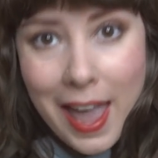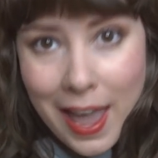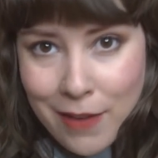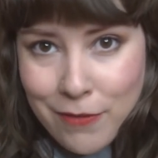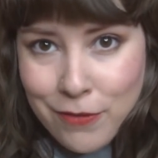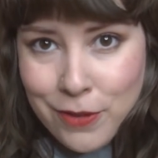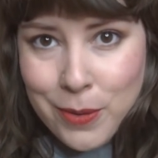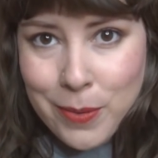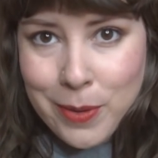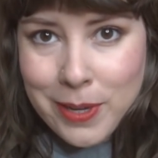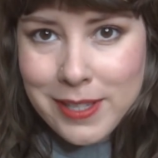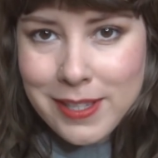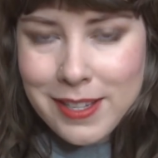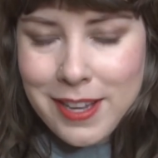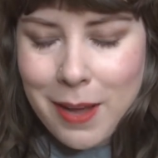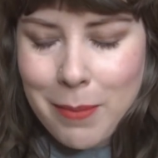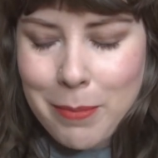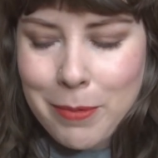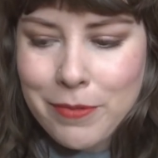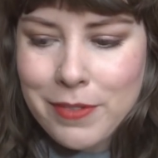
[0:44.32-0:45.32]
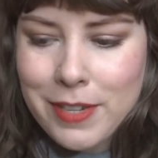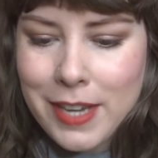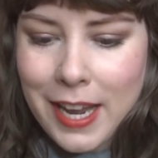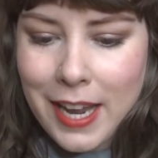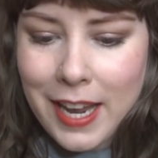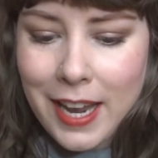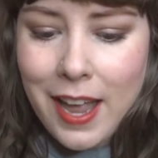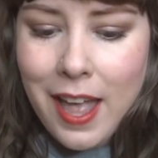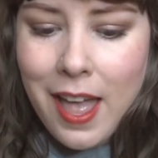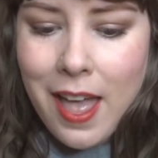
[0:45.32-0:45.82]
everyone's cup of
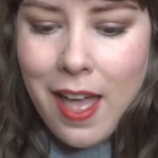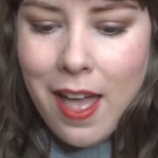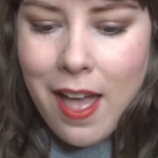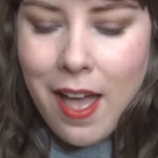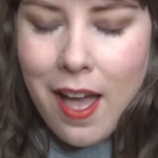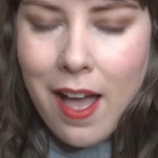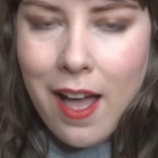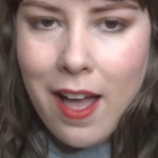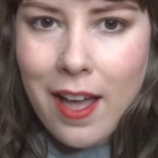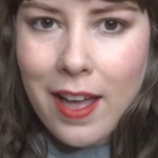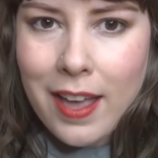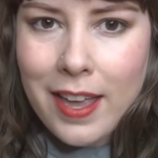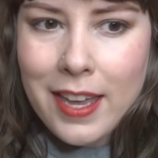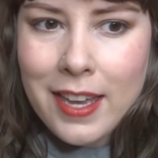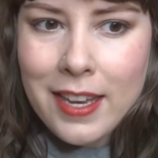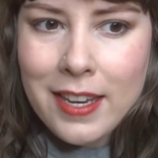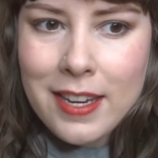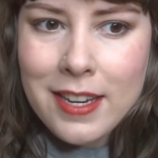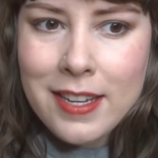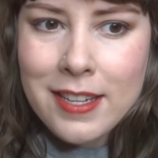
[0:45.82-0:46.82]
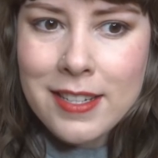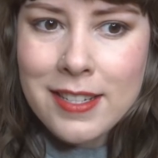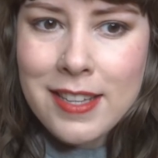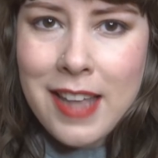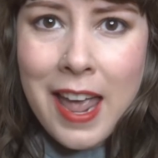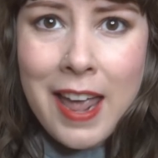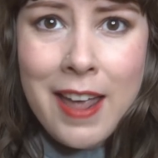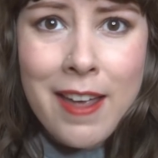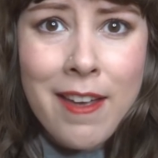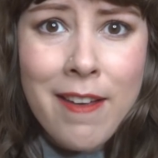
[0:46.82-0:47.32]
tea. It is
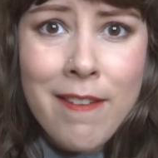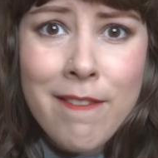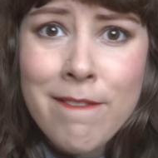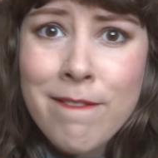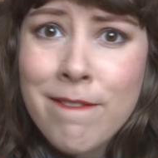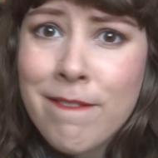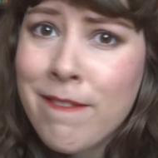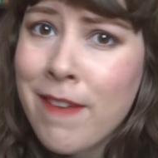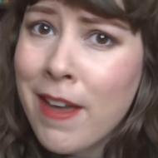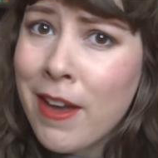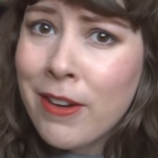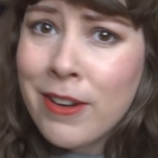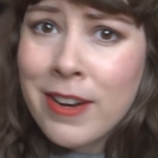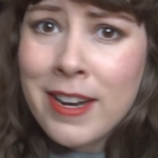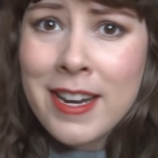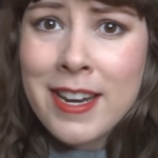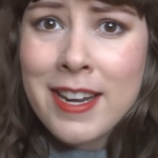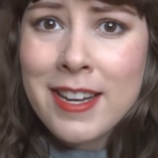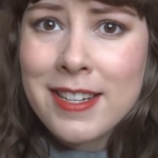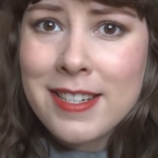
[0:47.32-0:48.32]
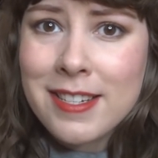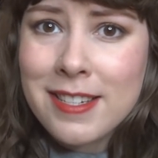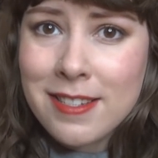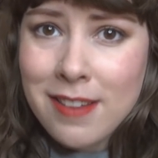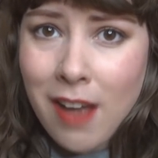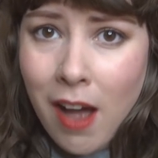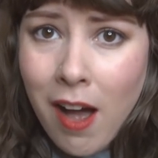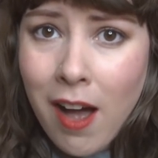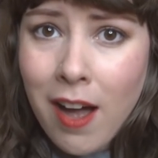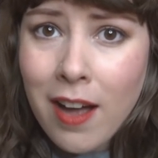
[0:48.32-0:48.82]
a very
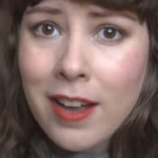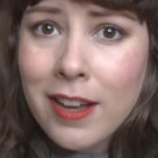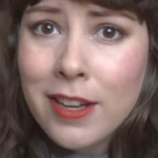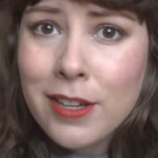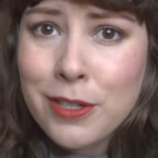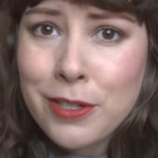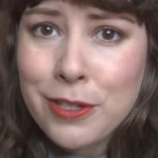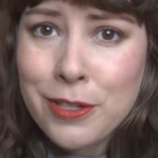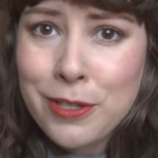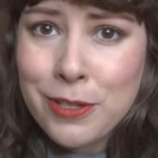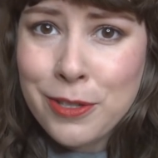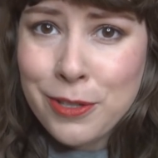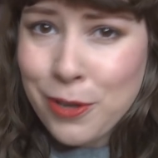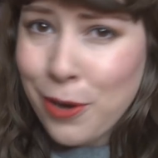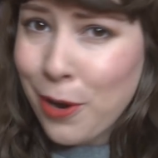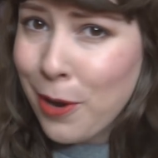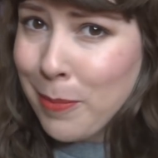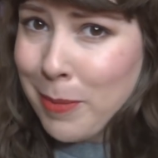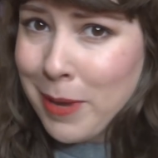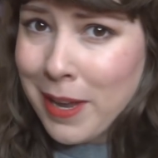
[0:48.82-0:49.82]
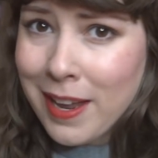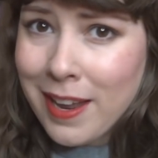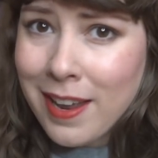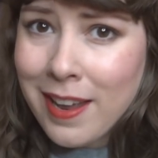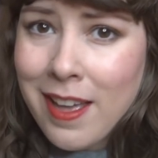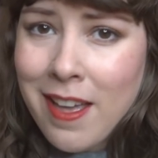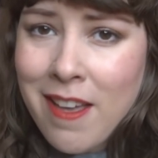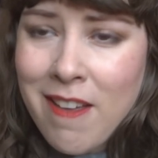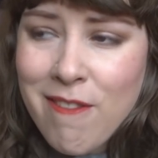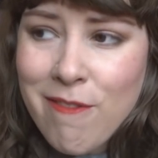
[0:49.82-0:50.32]
dark,
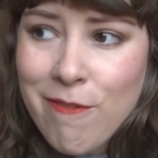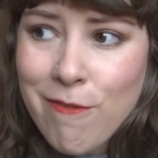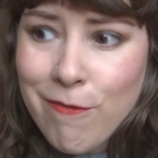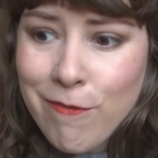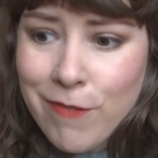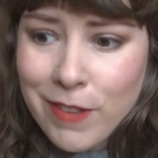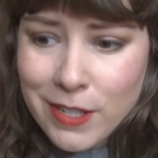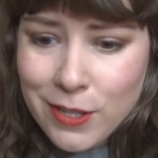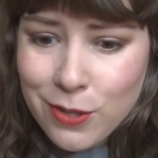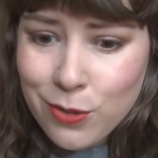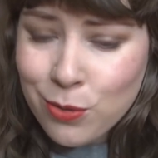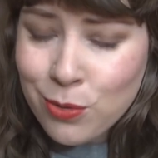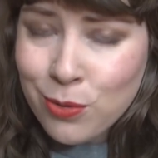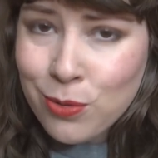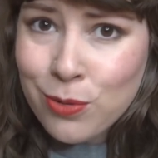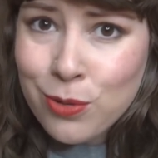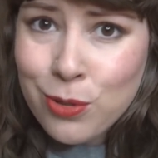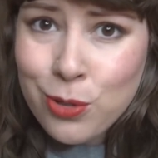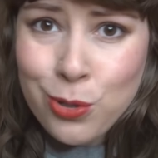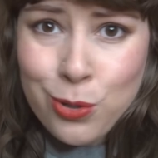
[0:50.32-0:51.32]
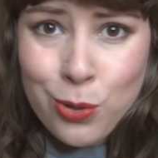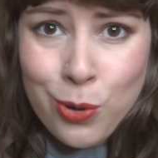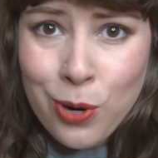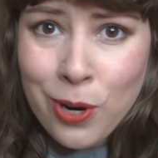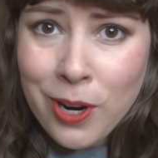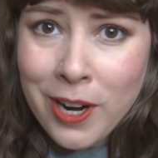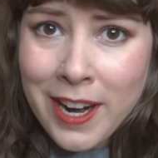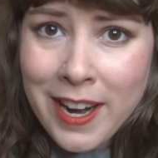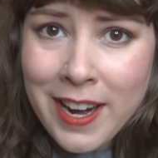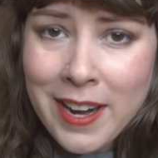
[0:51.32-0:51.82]
disturbing, visceral
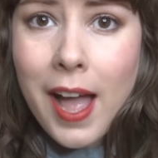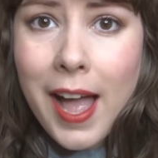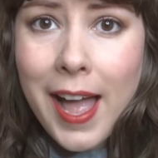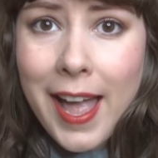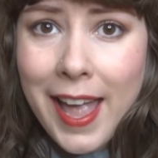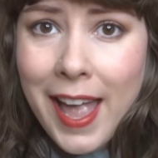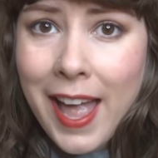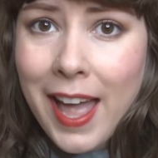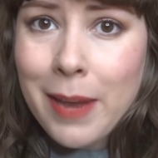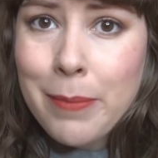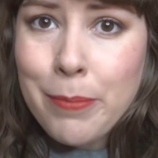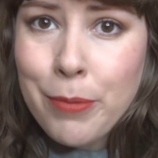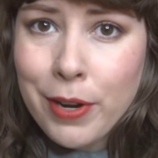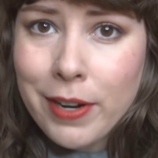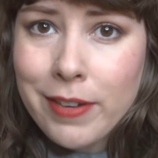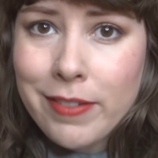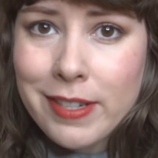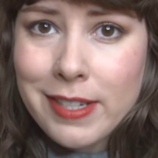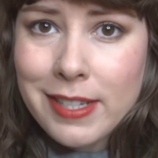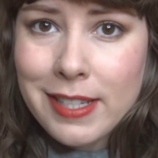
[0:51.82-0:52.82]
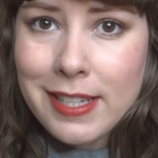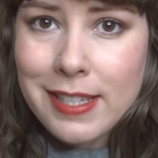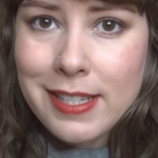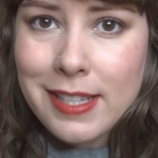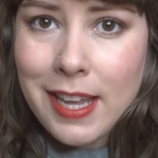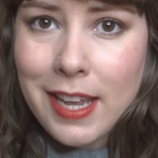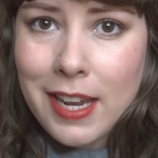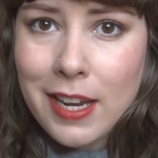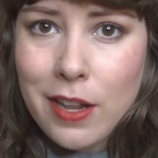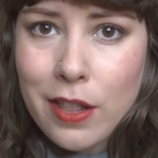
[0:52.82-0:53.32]
story. I had previously
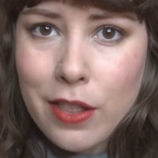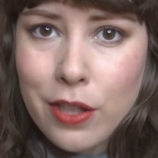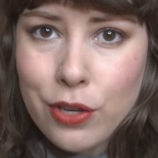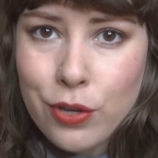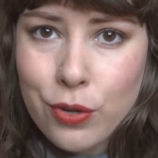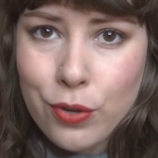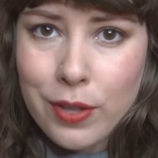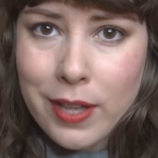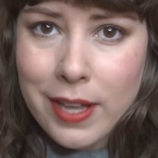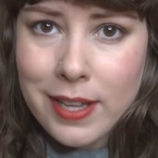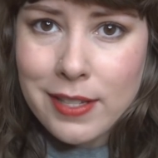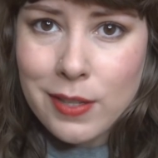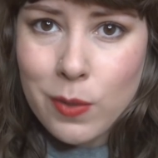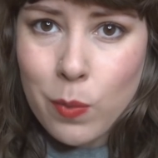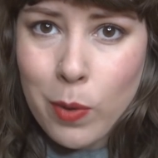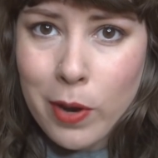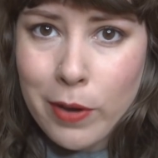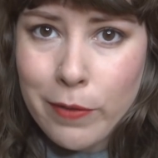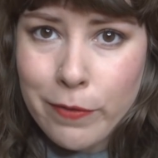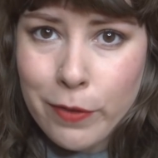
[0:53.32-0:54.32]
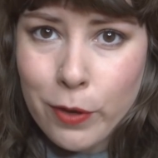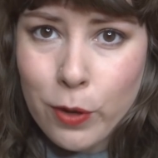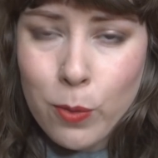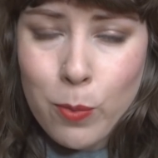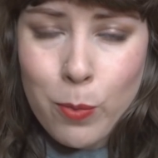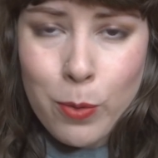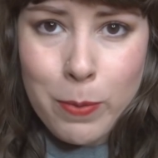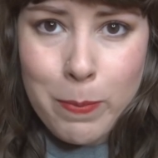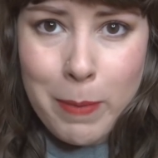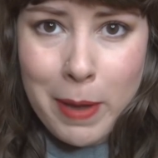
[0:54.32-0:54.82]
seen the 2001
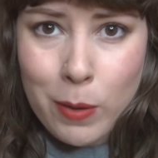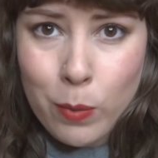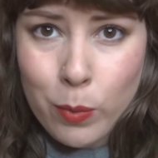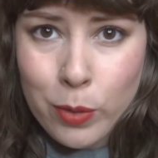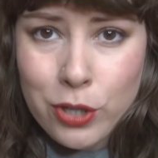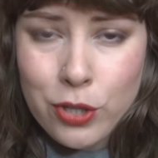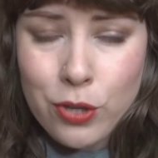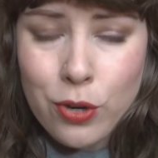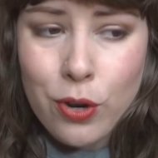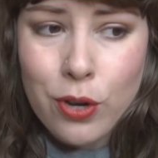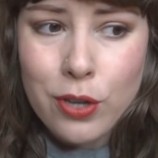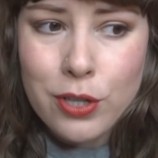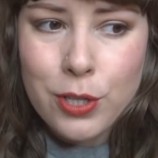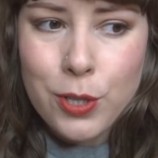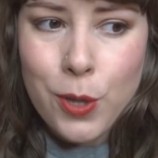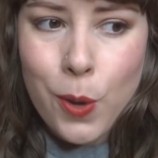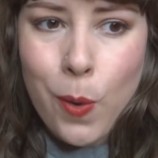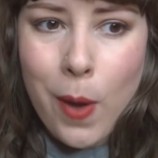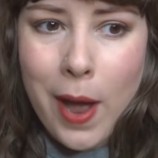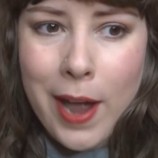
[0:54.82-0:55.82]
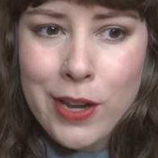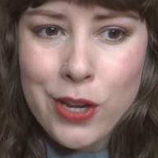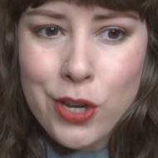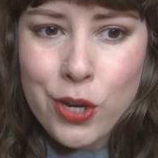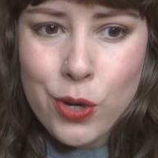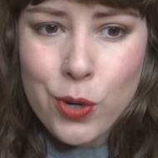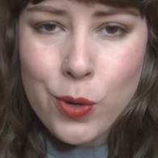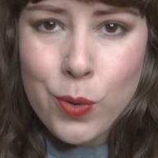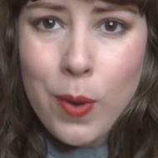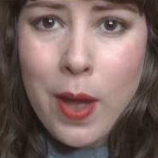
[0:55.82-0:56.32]
film with Ben Whishaw, so I
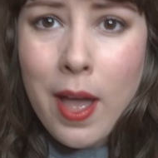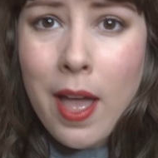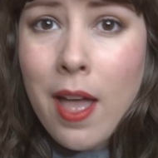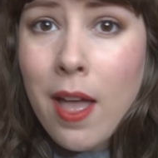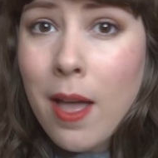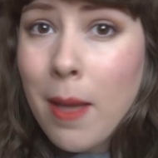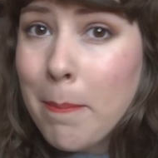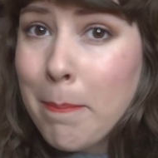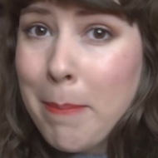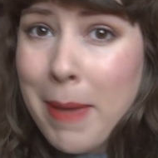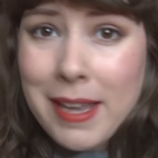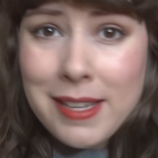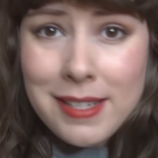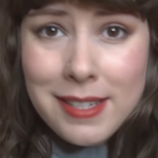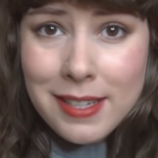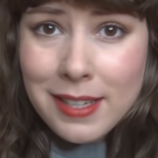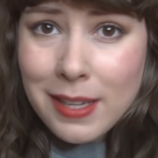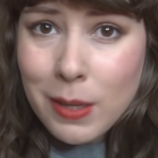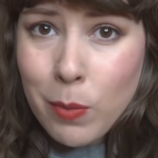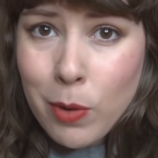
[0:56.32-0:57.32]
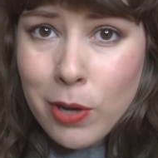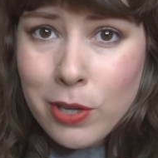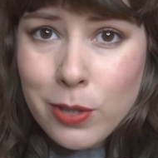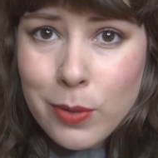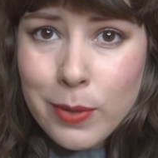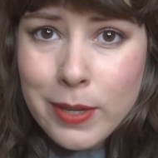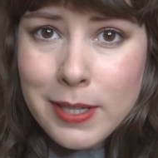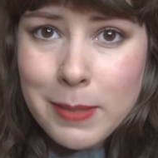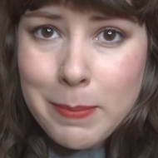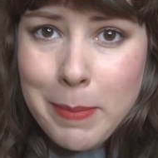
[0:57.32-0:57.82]
knew basically what
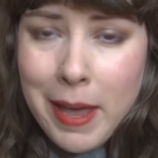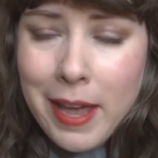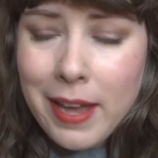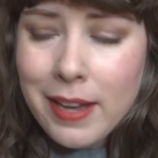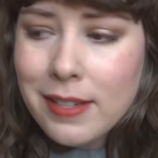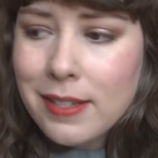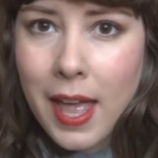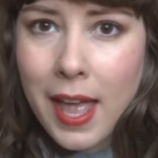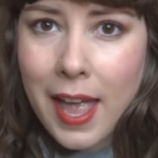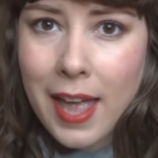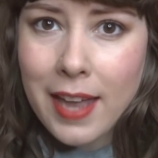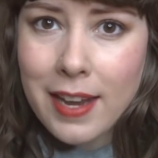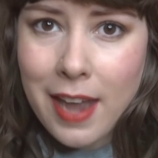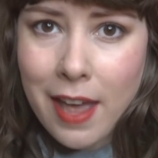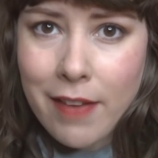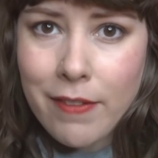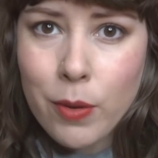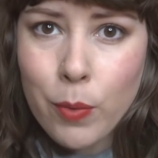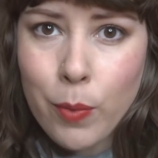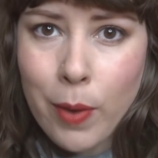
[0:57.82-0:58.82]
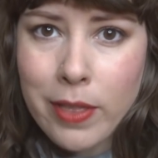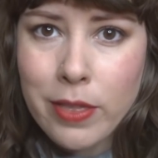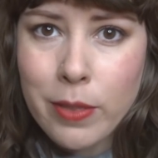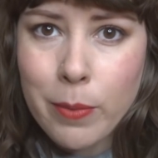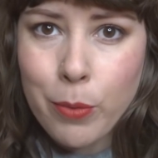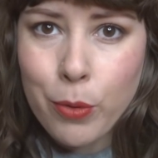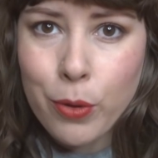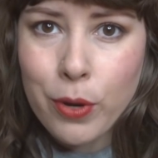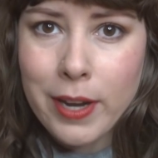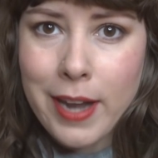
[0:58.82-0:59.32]
to expect. And having read the
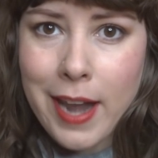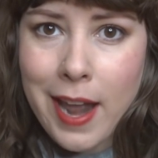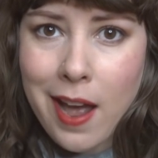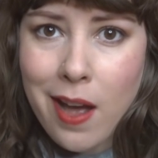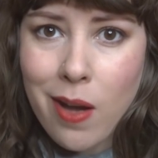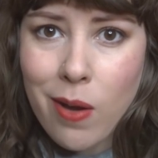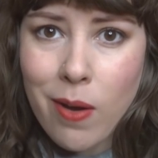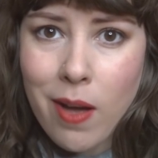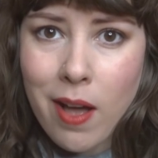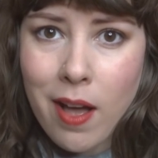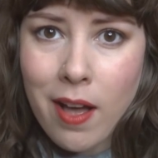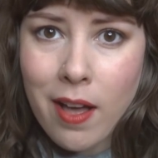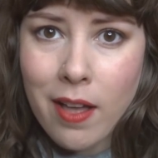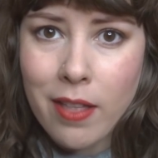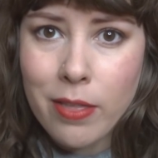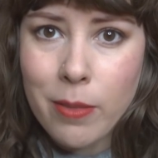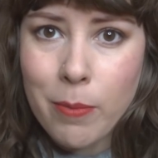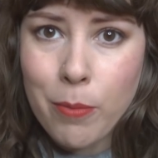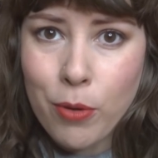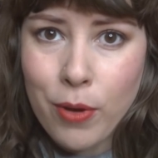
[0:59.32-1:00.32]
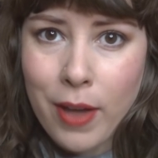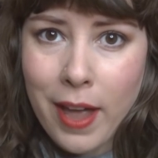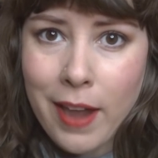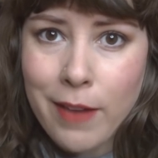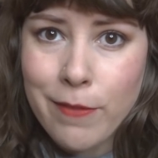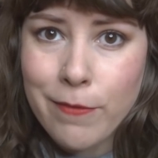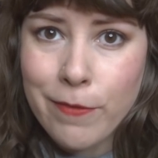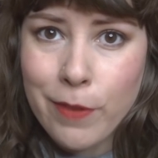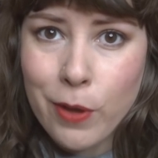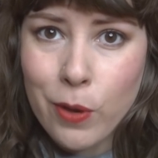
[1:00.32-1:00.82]
book now, the book
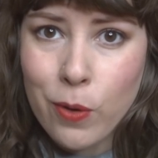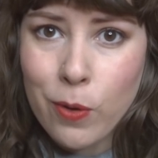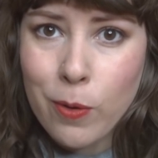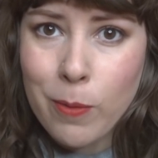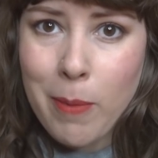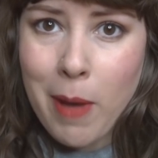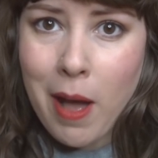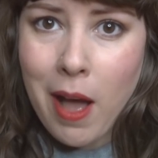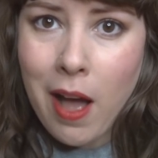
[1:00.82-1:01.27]
and film